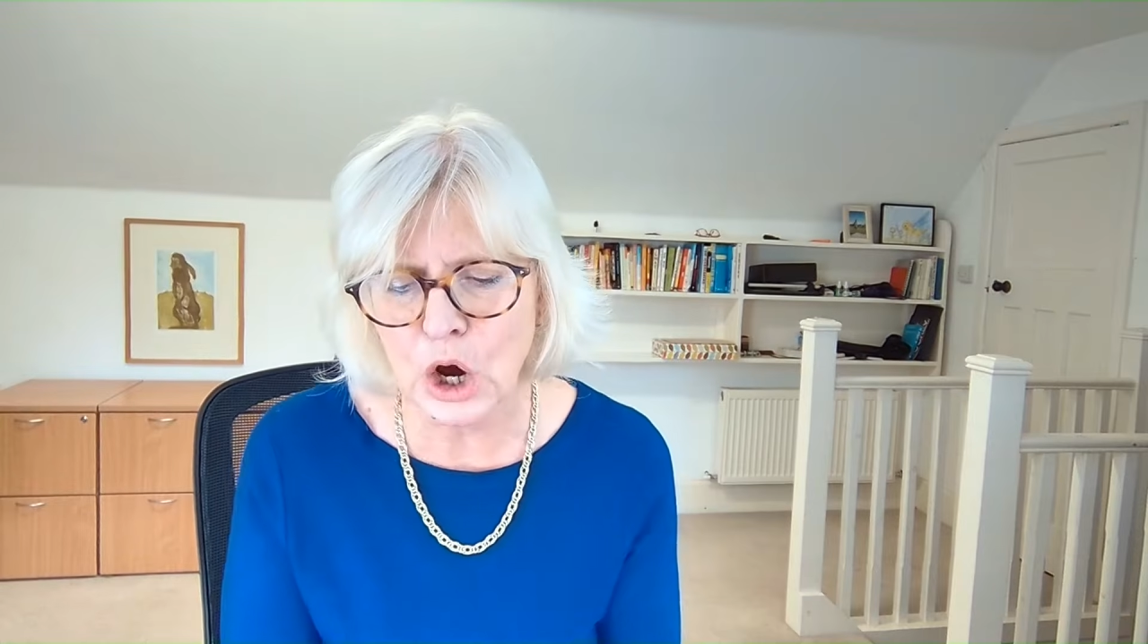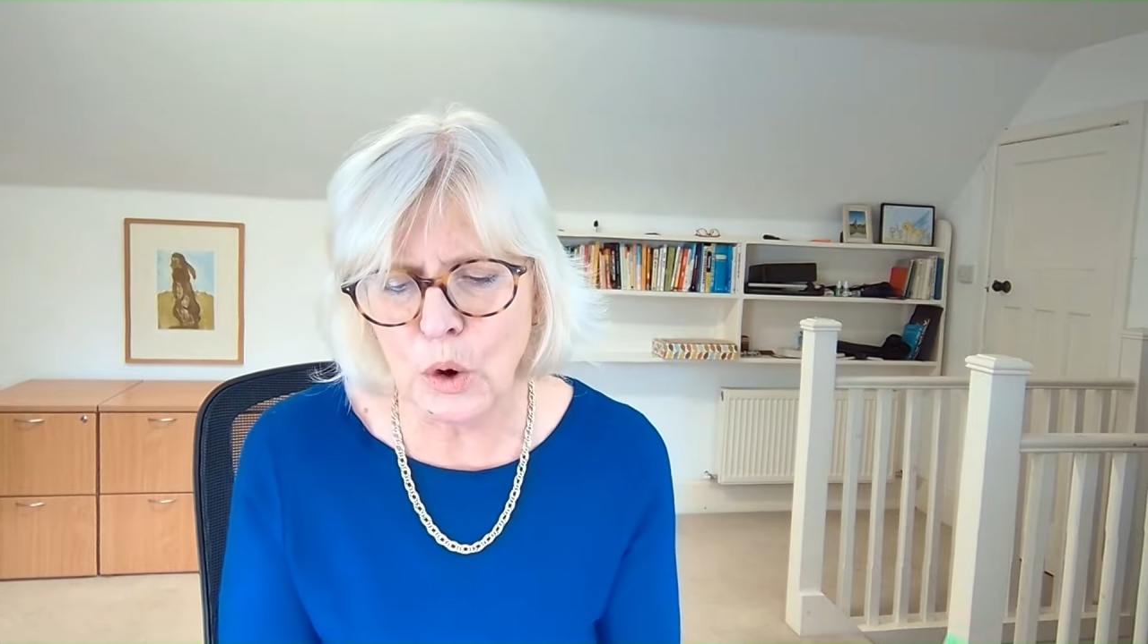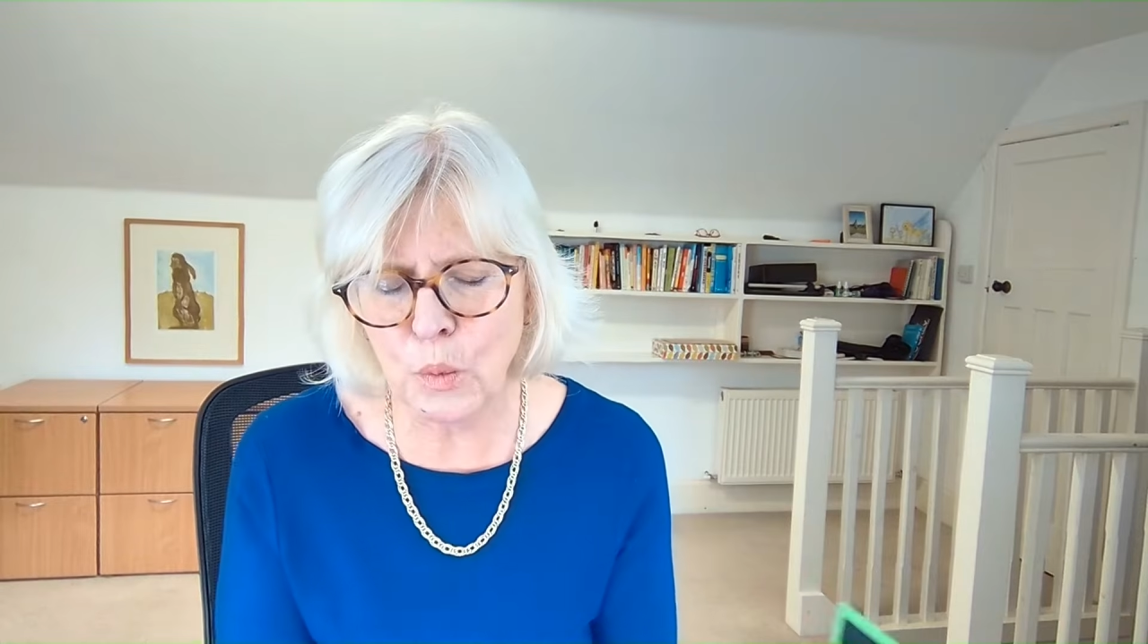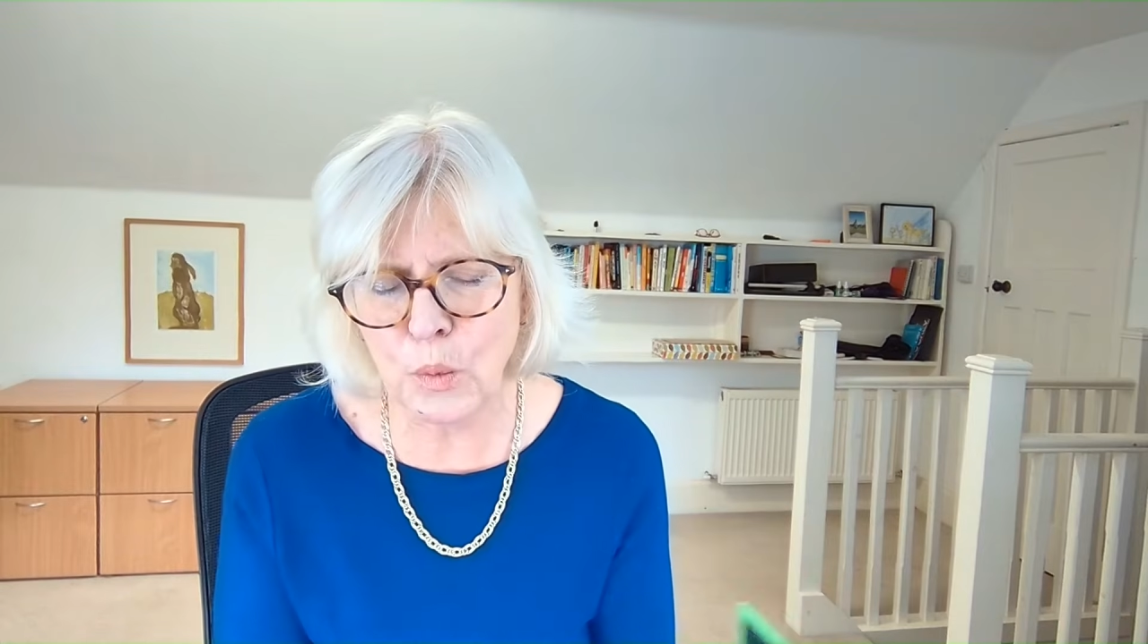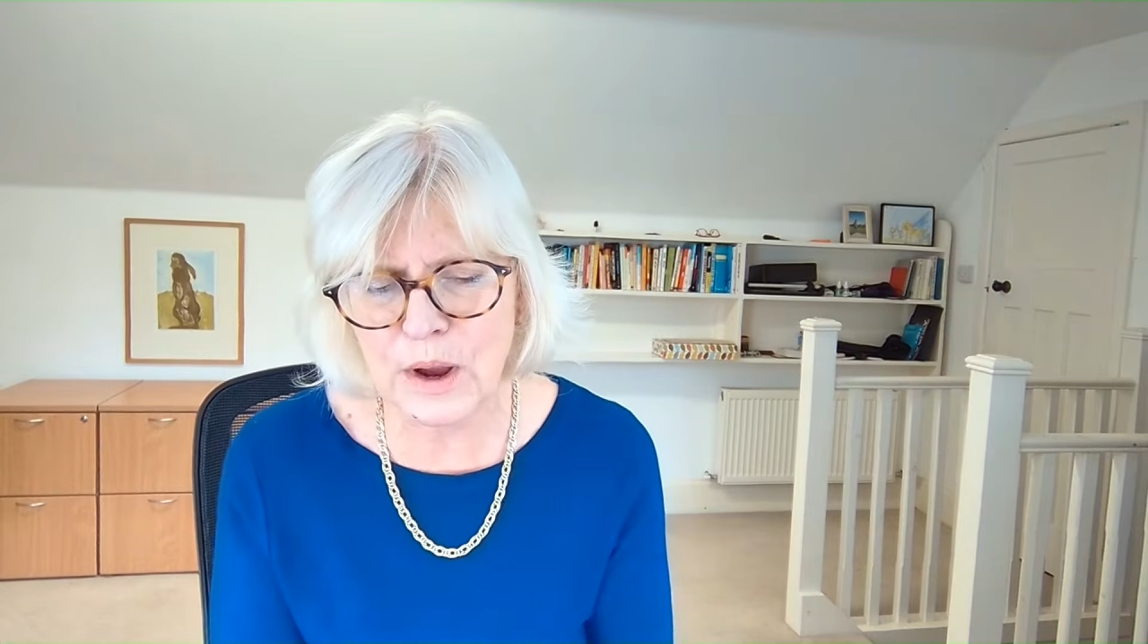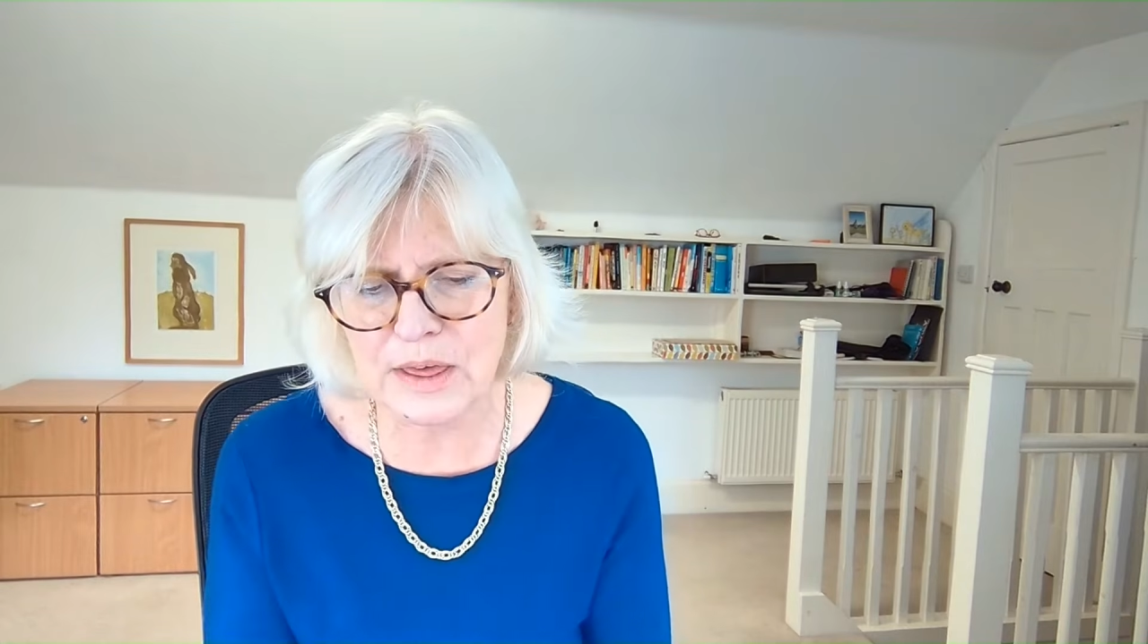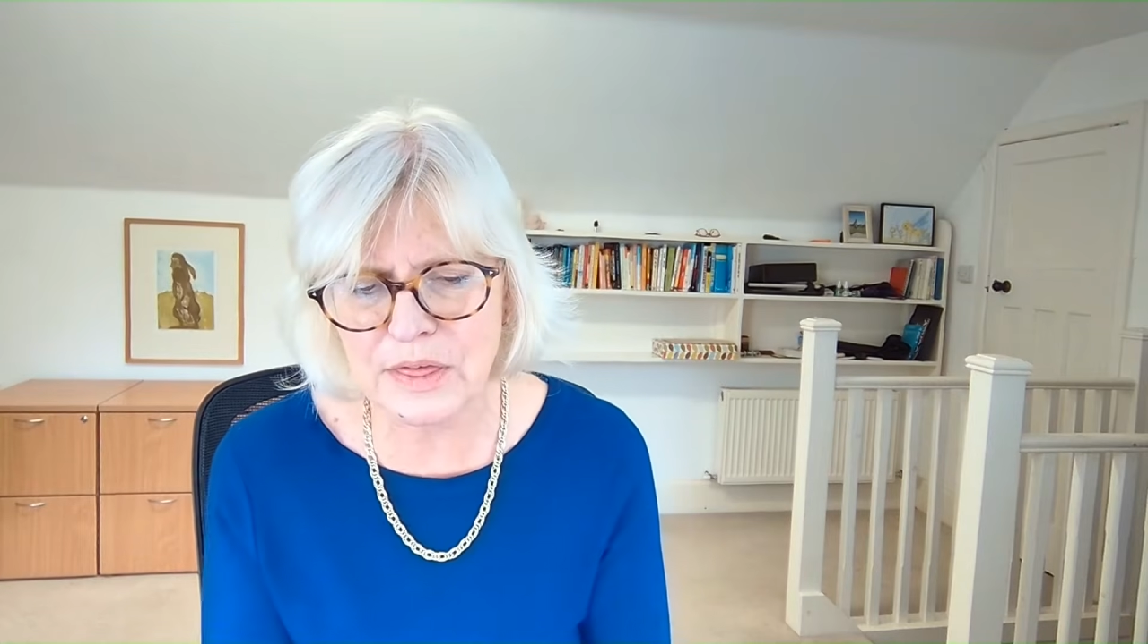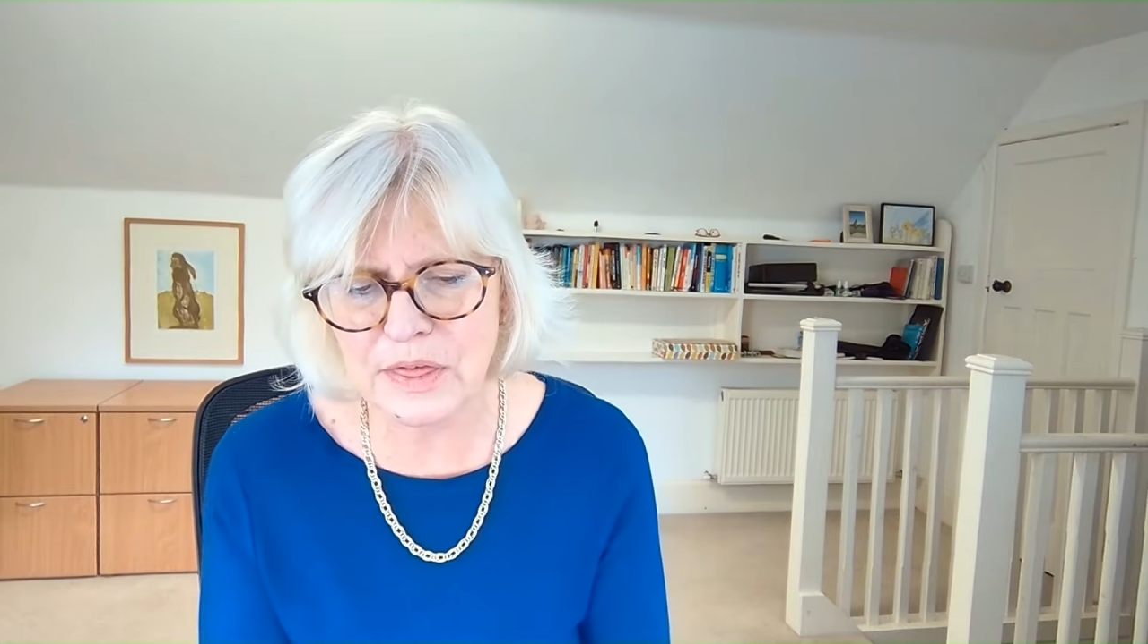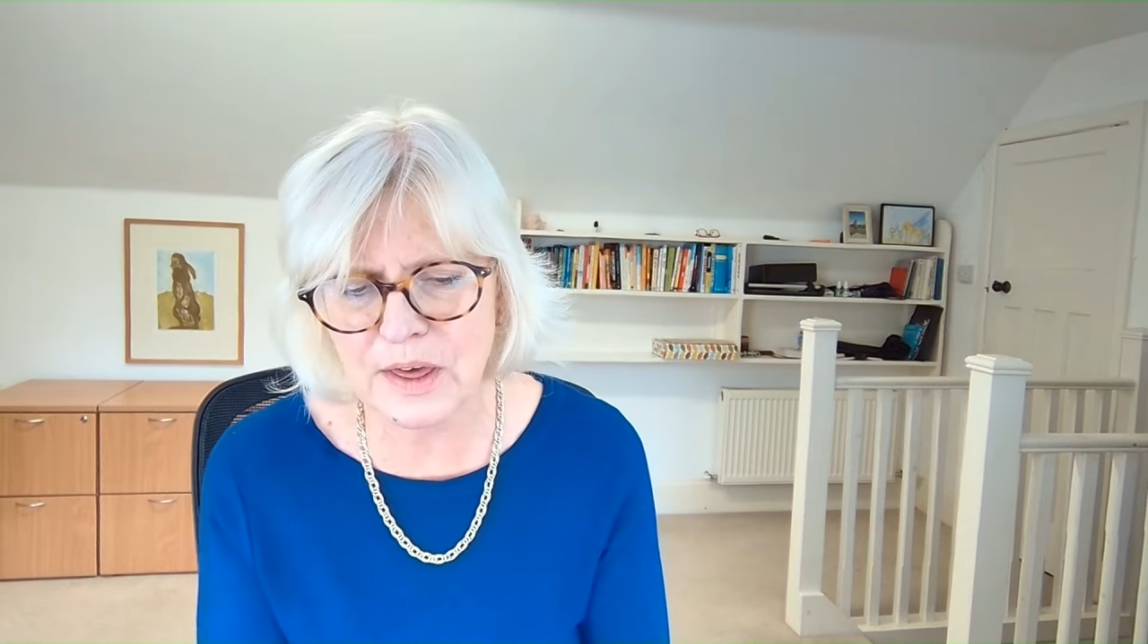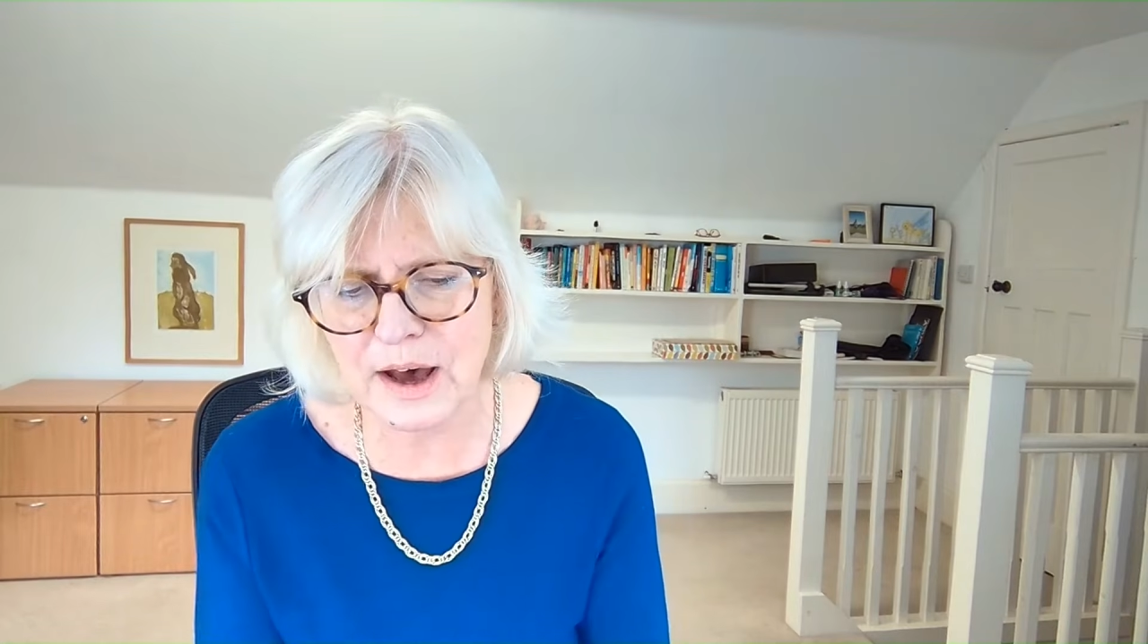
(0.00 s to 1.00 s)

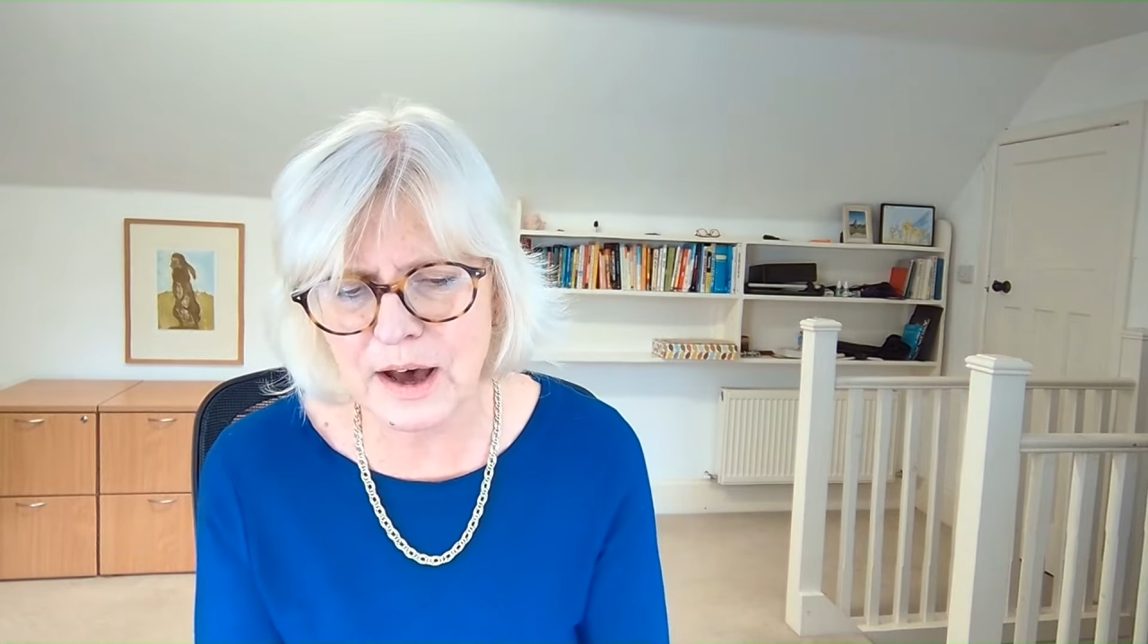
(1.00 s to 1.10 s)
with